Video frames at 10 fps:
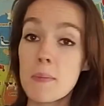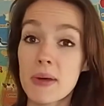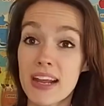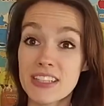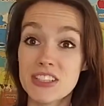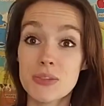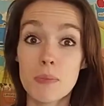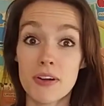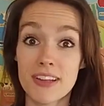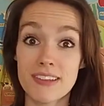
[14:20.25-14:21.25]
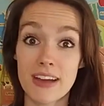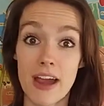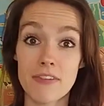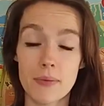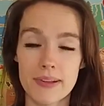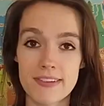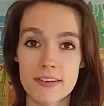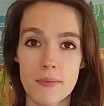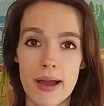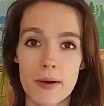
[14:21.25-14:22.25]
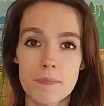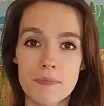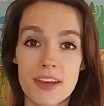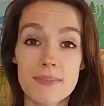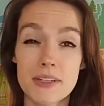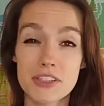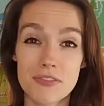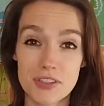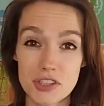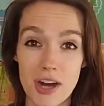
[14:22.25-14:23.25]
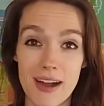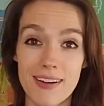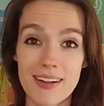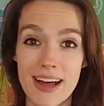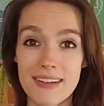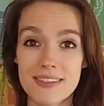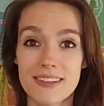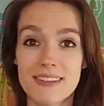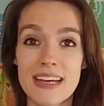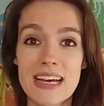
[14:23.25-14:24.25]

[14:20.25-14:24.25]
but I do pull these out every once in a while, especially for trial classes.